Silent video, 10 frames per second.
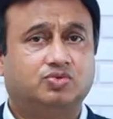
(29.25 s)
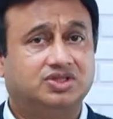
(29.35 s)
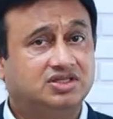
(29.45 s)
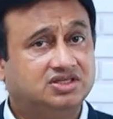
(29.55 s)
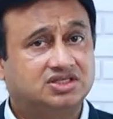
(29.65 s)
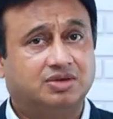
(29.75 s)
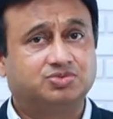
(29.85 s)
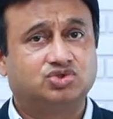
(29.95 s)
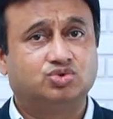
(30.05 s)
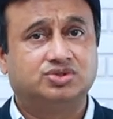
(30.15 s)
with these
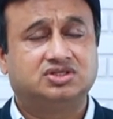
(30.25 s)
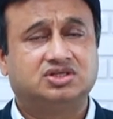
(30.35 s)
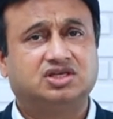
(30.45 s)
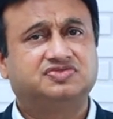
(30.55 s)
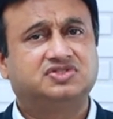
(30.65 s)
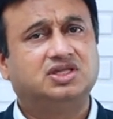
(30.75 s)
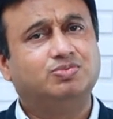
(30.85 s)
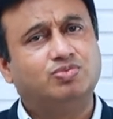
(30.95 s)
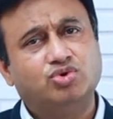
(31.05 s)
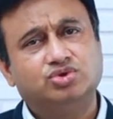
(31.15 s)
capsules gives the
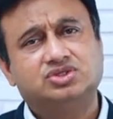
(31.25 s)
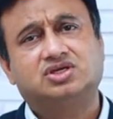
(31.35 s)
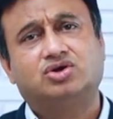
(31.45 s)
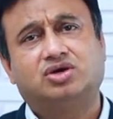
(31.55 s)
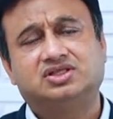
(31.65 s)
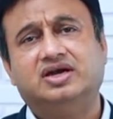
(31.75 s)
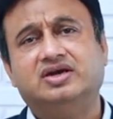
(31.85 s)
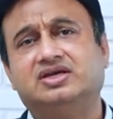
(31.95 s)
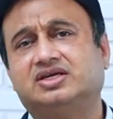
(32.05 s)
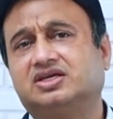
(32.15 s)
most
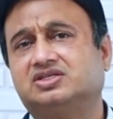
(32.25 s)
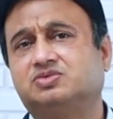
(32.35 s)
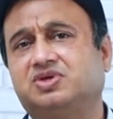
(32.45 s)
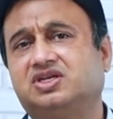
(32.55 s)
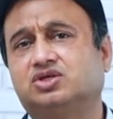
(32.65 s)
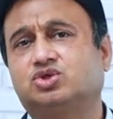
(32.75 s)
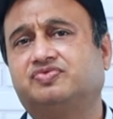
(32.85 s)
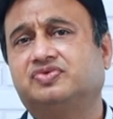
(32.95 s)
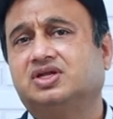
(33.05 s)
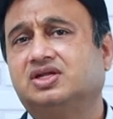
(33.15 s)
authentic experience
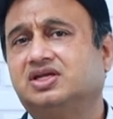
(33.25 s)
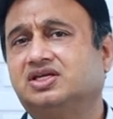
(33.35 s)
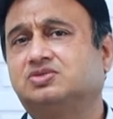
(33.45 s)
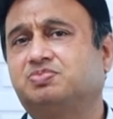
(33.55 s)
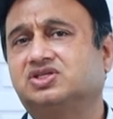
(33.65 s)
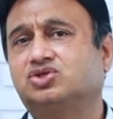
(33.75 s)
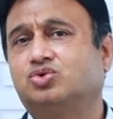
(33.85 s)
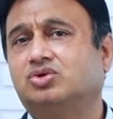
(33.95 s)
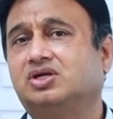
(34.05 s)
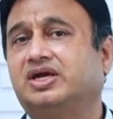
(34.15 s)
of espresso
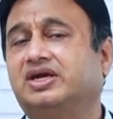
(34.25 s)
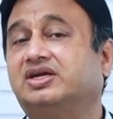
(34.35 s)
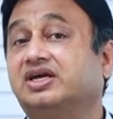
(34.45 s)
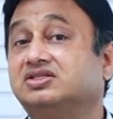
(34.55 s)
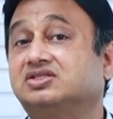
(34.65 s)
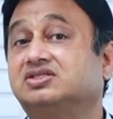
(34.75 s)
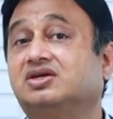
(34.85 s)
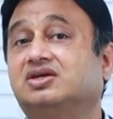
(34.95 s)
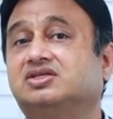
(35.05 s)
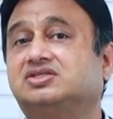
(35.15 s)
and hence
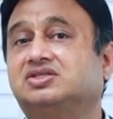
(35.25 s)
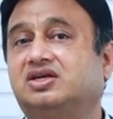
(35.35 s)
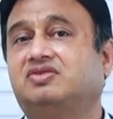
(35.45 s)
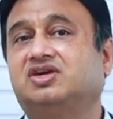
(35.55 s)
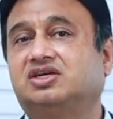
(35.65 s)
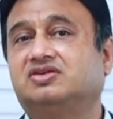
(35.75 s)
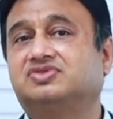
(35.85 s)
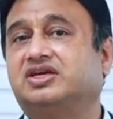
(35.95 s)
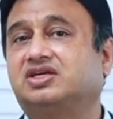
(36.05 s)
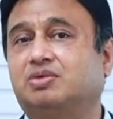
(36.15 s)
its
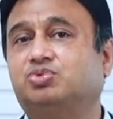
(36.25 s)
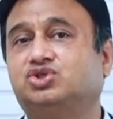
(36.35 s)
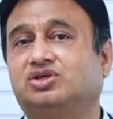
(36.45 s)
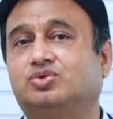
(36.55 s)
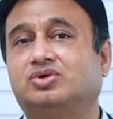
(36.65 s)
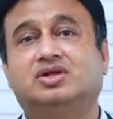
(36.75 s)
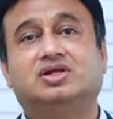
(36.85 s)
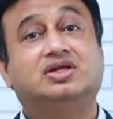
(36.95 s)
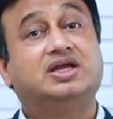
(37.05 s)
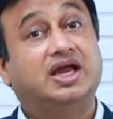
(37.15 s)
derivatives like cappuccino
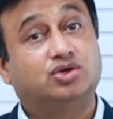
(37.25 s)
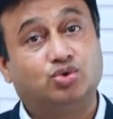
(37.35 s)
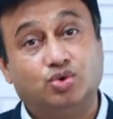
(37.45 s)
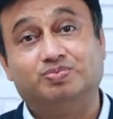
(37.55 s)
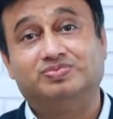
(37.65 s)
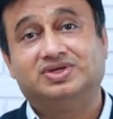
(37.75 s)
at home.